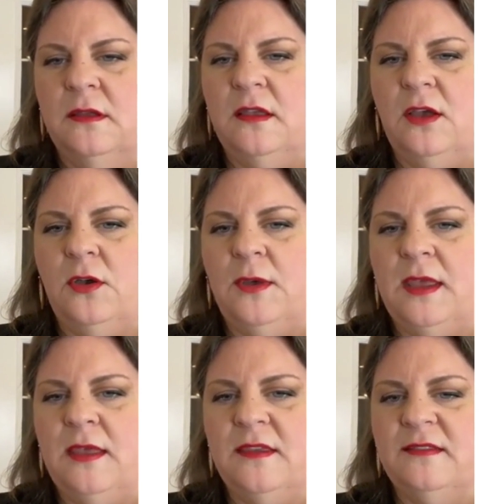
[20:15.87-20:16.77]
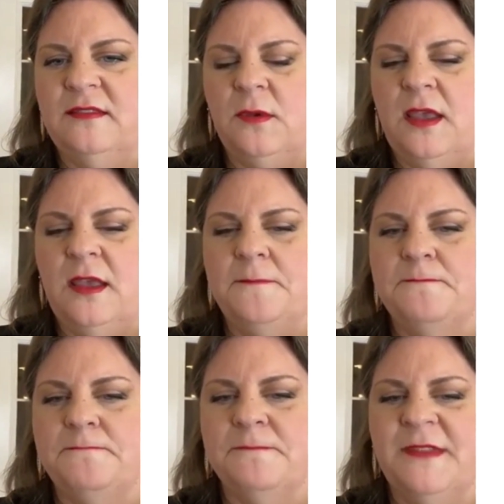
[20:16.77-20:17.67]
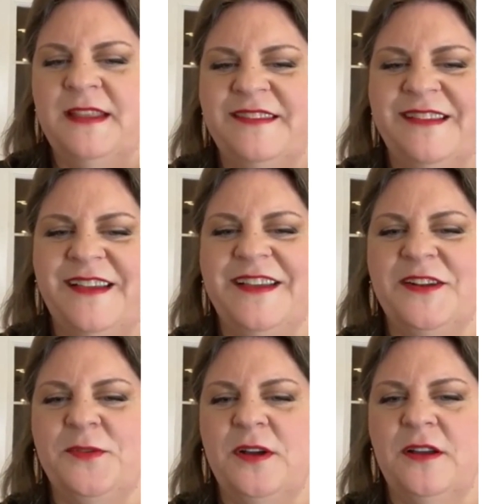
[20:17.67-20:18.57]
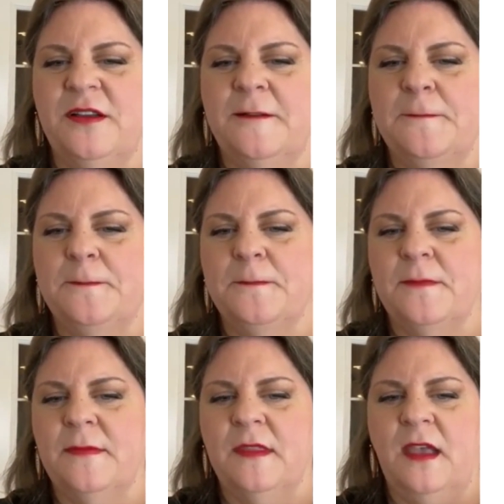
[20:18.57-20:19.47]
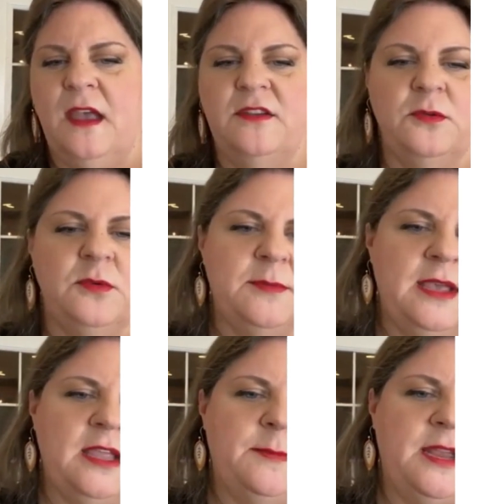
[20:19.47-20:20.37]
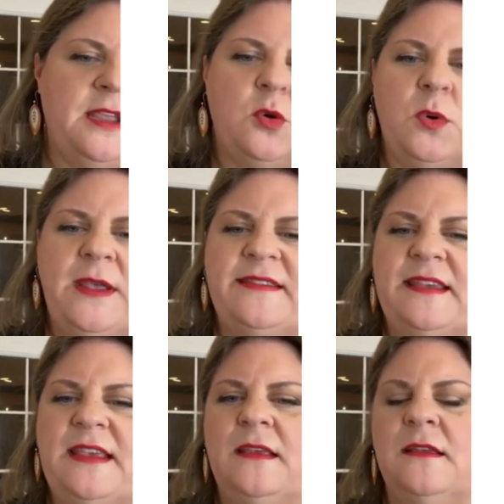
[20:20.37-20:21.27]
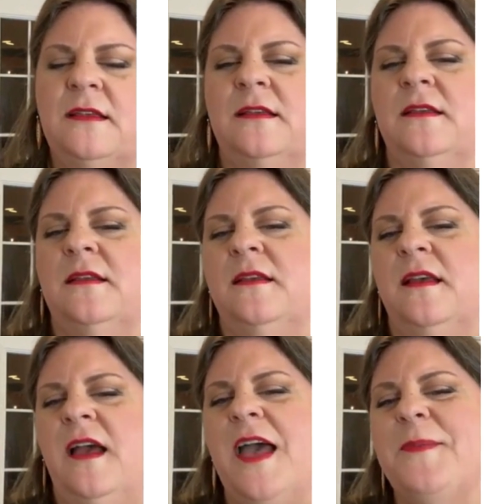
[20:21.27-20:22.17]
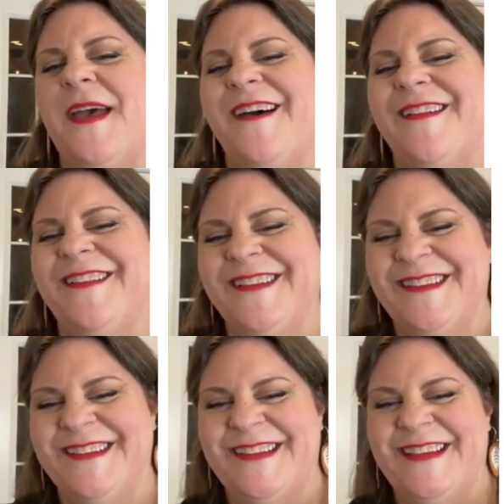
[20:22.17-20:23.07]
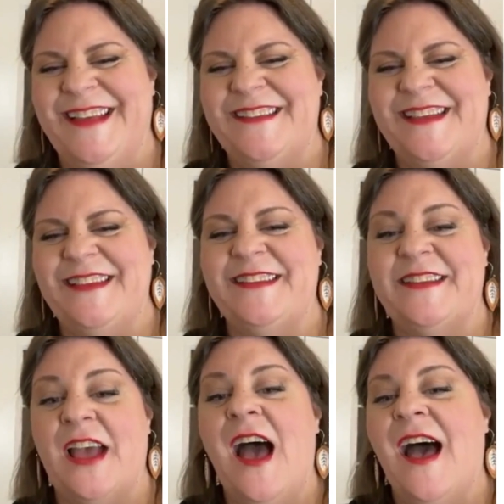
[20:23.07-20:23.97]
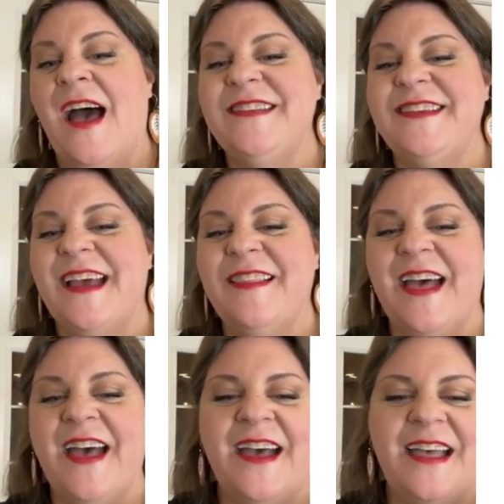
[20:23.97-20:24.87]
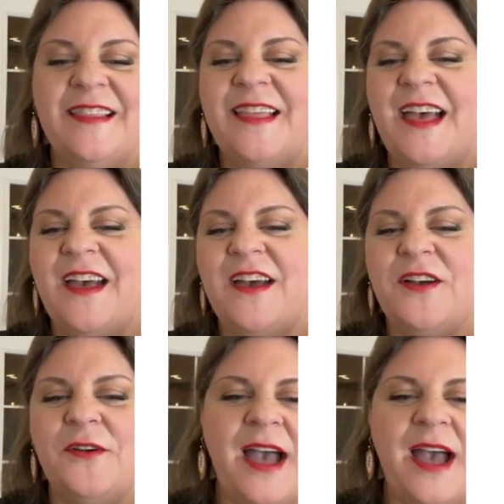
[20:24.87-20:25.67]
Going this way. It's not going to work. I don't want to make anybody queasy. Hi, Belle. It's nice to see you. Adela, hello.